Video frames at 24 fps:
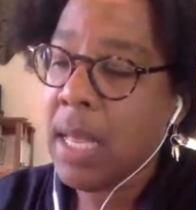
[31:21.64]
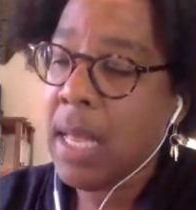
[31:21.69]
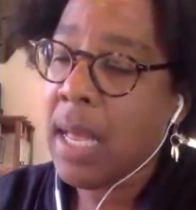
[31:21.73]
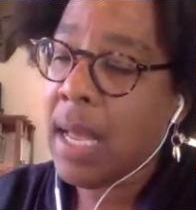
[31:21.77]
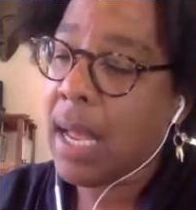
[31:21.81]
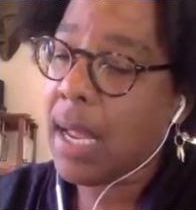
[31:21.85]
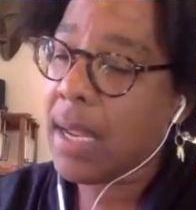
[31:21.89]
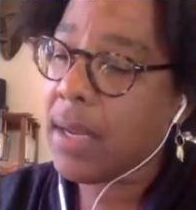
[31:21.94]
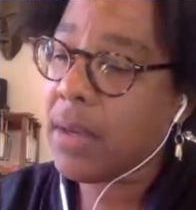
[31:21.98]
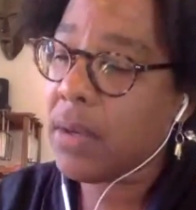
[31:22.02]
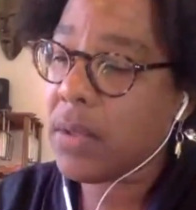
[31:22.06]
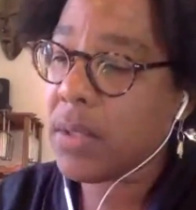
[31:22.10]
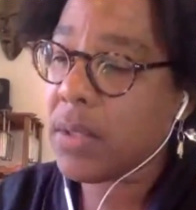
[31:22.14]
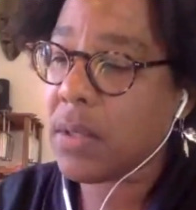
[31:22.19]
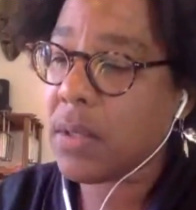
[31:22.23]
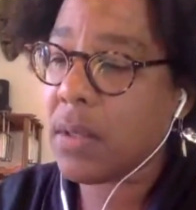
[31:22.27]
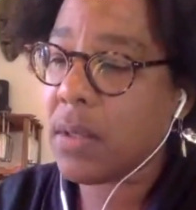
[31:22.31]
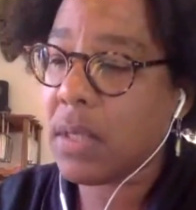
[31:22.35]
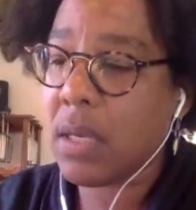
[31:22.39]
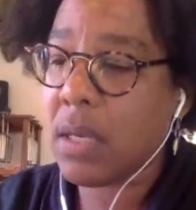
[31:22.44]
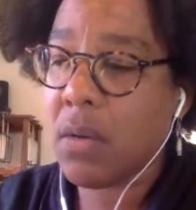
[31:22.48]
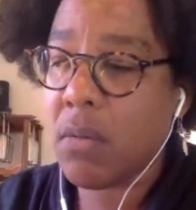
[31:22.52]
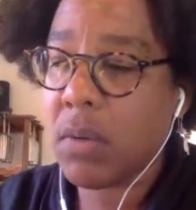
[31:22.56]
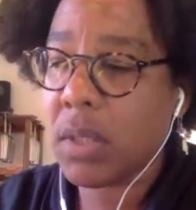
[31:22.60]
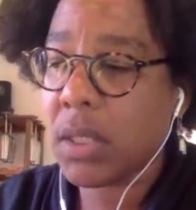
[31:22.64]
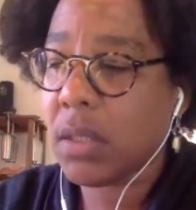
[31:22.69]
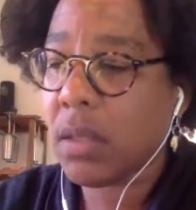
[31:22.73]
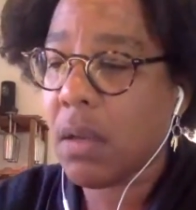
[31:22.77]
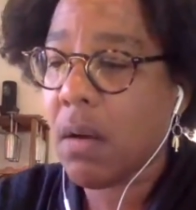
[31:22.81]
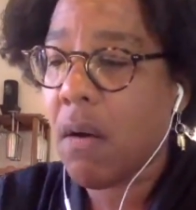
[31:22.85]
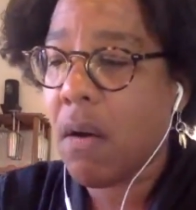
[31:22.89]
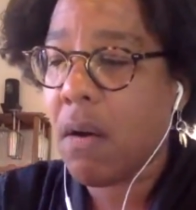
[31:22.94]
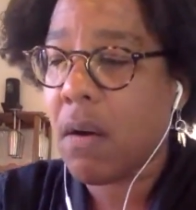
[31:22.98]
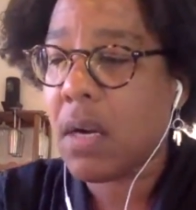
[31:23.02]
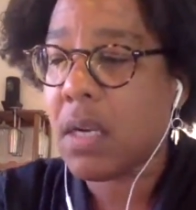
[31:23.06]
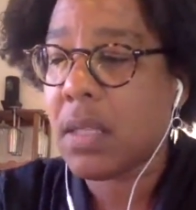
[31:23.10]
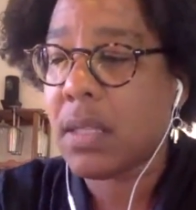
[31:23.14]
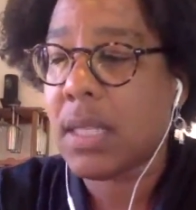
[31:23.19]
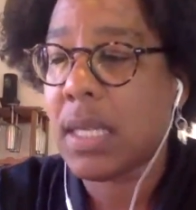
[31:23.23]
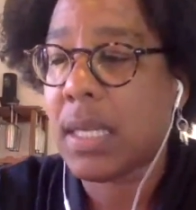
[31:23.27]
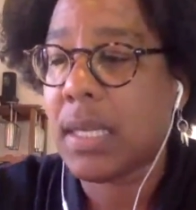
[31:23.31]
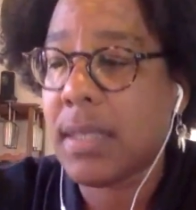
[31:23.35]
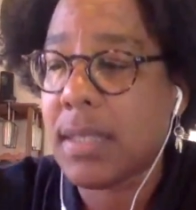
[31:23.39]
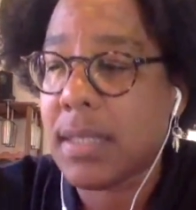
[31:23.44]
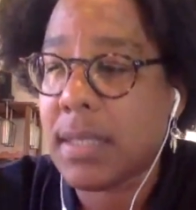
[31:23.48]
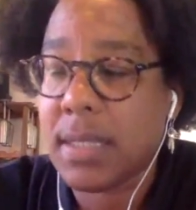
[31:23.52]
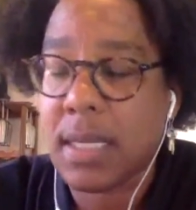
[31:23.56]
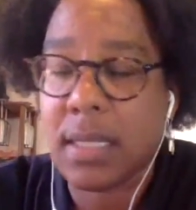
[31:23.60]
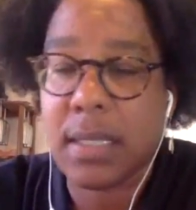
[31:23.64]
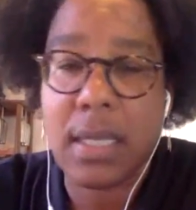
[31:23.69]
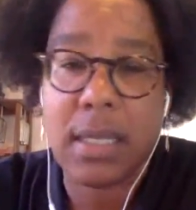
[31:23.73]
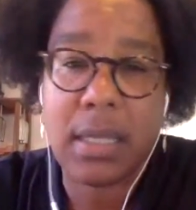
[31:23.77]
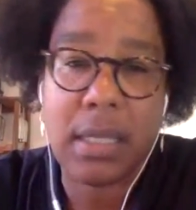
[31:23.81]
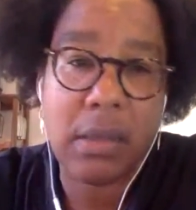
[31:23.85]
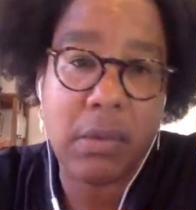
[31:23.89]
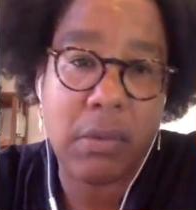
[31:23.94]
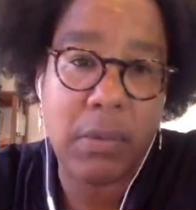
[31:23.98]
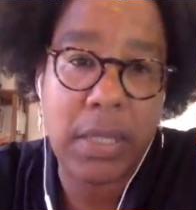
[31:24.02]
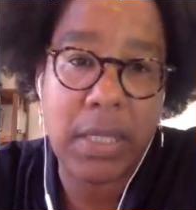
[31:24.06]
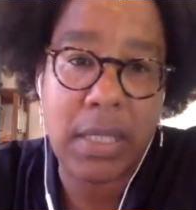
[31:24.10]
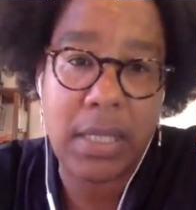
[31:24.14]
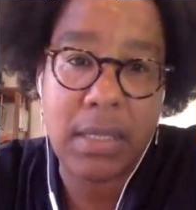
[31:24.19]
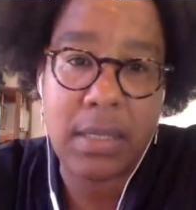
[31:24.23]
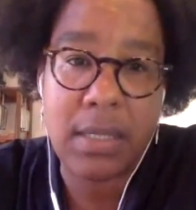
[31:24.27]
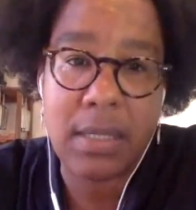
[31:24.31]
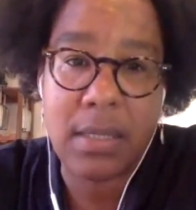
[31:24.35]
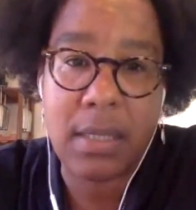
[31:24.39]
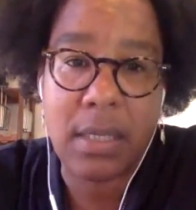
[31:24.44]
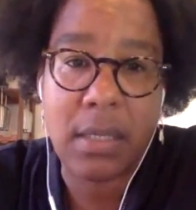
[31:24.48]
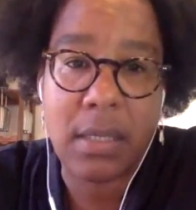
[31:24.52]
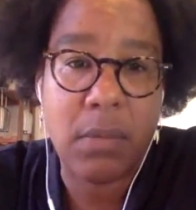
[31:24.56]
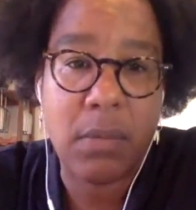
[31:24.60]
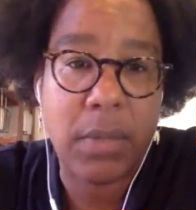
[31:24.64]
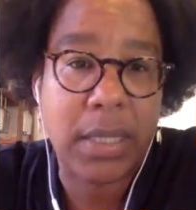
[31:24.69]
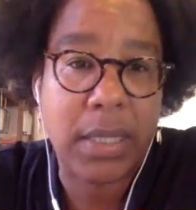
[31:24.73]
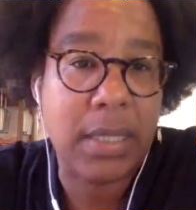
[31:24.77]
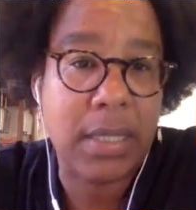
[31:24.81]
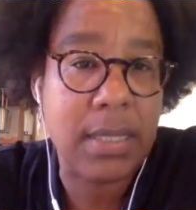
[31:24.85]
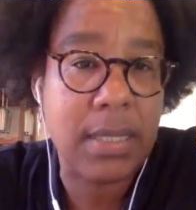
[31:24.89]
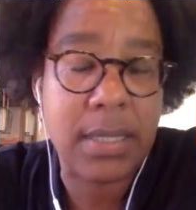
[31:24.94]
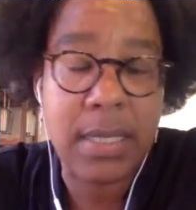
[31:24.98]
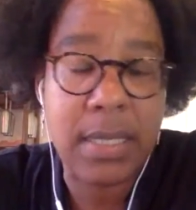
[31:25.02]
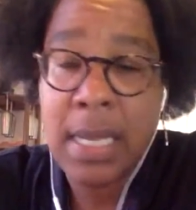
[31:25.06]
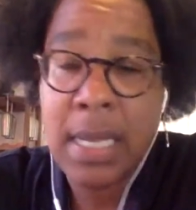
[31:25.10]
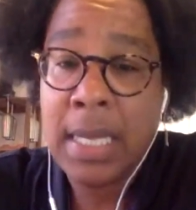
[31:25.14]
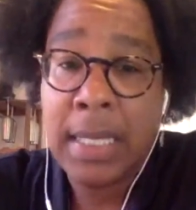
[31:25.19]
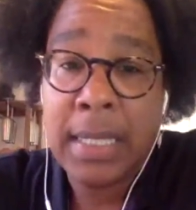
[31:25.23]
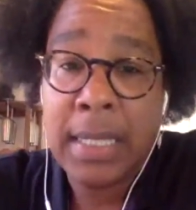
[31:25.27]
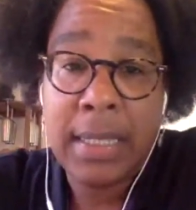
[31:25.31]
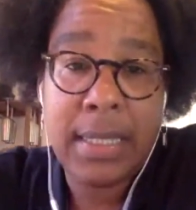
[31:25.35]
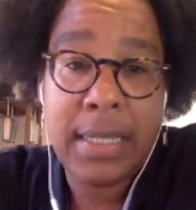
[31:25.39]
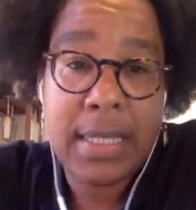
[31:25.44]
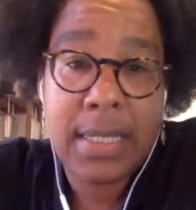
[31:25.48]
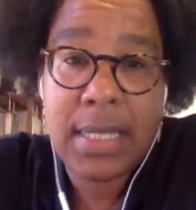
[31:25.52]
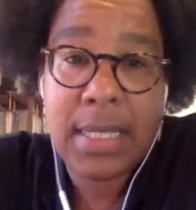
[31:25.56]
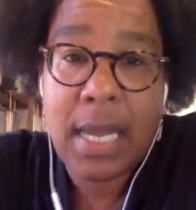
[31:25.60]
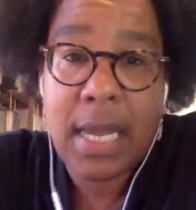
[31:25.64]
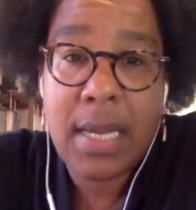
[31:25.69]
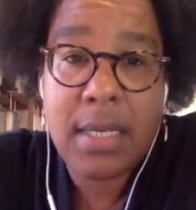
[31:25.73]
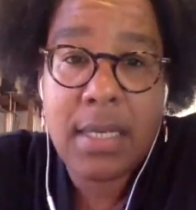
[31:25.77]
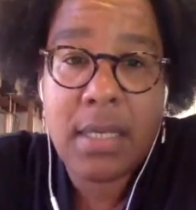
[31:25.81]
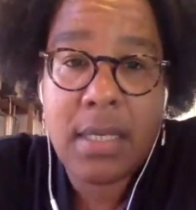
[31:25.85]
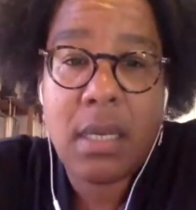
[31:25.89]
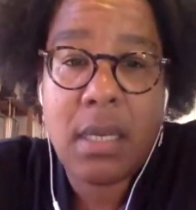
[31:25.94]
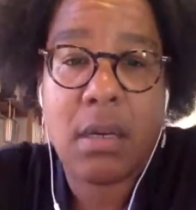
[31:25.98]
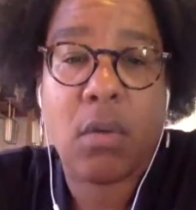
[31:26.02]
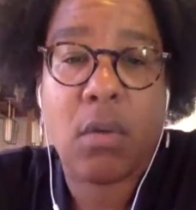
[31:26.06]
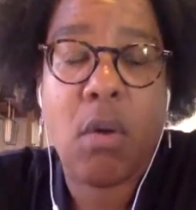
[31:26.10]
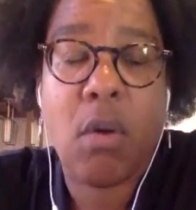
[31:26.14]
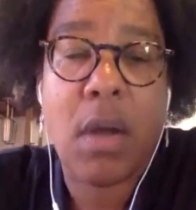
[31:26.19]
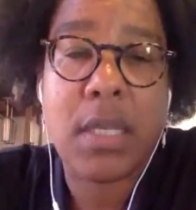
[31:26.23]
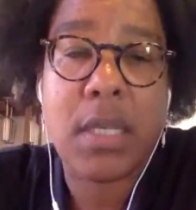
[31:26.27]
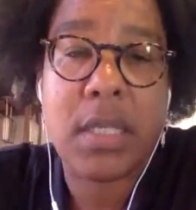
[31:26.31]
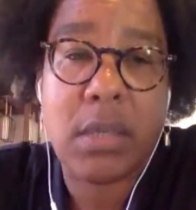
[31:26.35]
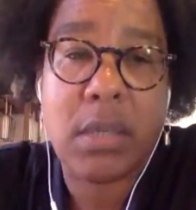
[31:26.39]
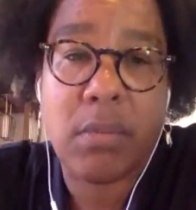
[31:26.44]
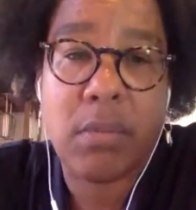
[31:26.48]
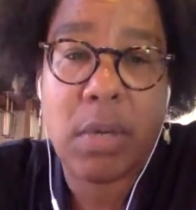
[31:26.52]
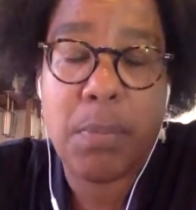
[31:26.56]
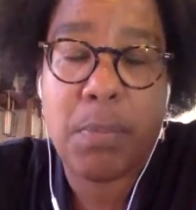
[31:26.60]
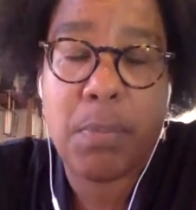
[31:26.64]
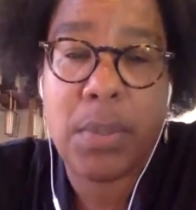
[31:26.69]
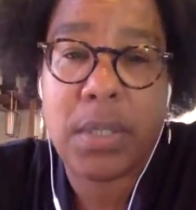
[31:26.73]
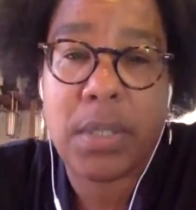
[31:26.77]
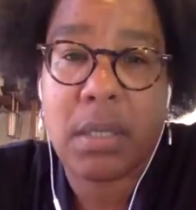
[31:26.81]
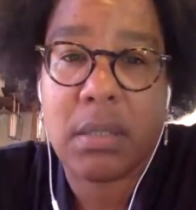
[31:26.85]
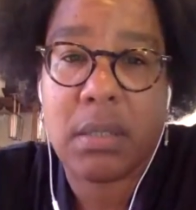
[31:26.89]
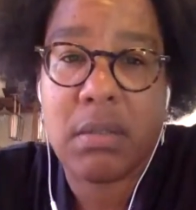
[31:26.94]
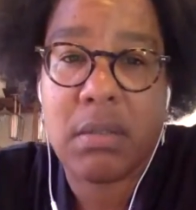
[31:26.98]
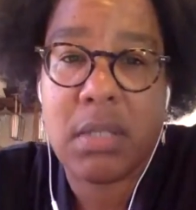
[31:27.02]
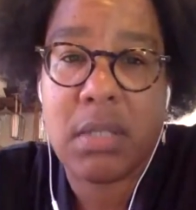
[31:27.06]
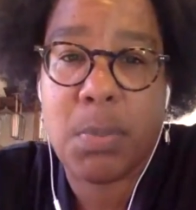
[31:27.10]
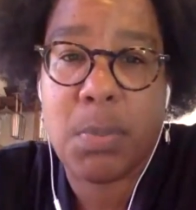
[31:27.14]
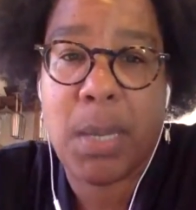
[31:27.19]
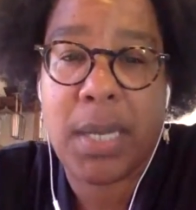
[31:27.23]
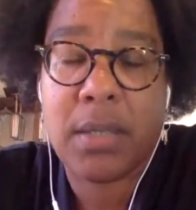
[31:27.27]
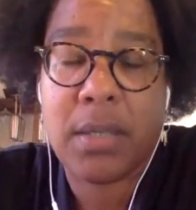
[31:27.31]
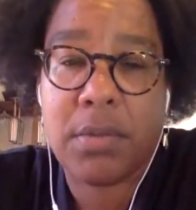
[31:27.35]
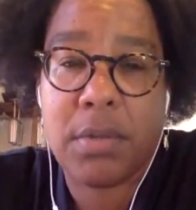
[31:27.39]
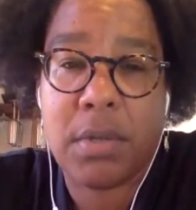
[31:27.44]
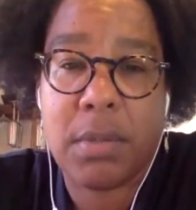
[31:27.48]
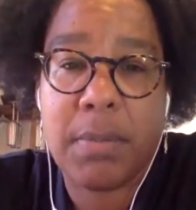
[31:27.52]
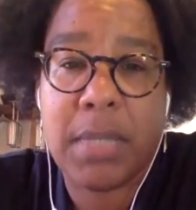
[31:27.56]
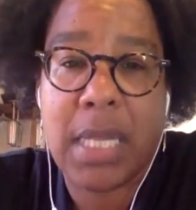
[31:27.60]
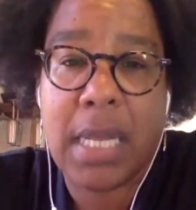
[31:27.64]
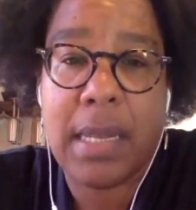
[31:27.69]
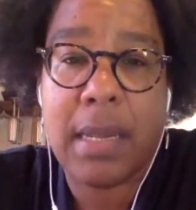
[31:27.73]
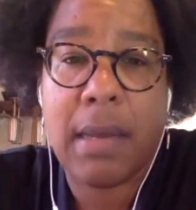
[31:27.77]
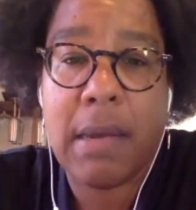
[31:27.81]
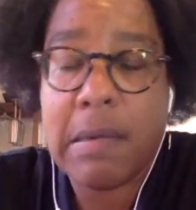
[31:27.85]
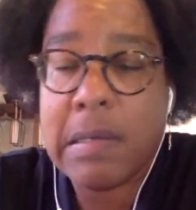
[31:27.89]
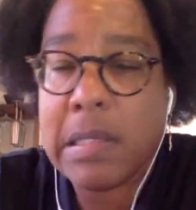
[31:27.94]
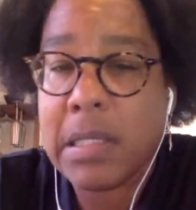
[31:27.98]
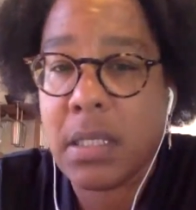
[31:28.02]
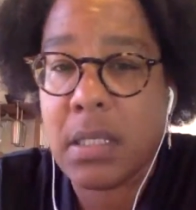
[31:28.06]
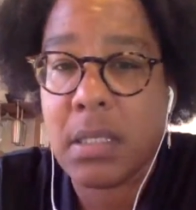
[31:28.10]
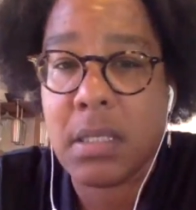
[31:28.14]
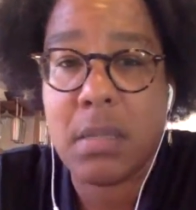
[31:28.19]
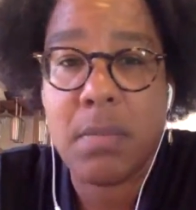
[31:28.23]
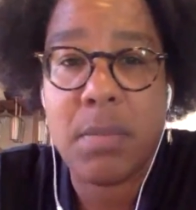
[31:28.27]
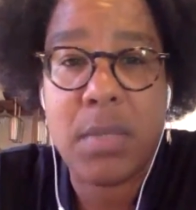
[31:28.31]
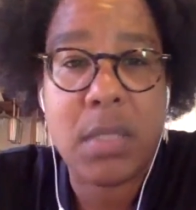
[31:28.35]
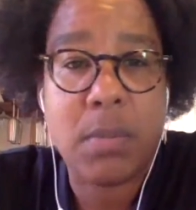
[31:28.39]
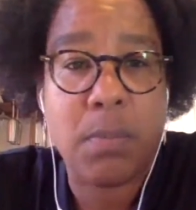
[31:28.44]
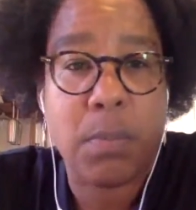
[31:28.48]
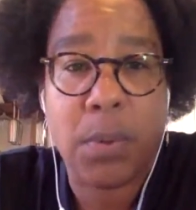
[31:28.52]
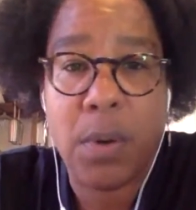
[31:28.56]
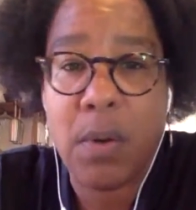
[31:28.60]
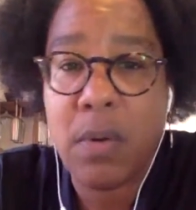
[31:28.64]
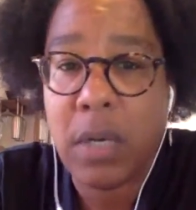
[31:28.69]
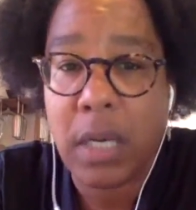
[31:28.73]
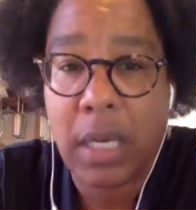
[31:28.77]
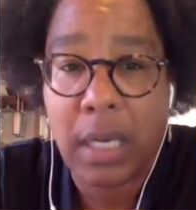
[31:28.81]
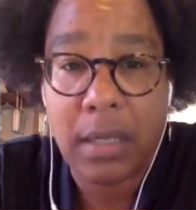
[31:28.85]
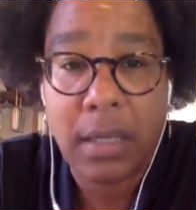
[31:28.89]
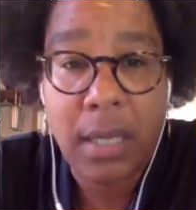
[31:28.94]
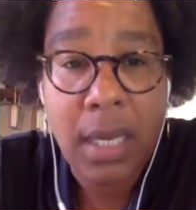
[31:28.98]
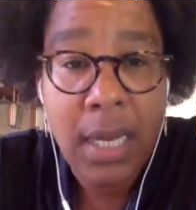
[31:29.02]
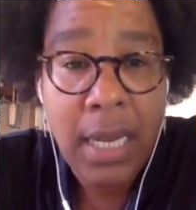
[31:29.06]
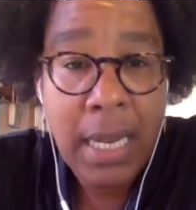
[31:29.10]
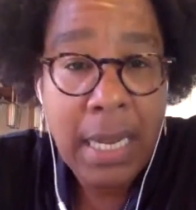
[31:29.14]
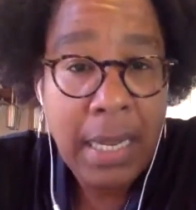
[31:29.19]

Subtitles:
I also think one of the hard things that I think we need to deal with is this idea across the reproductive spectrum that our system is broken.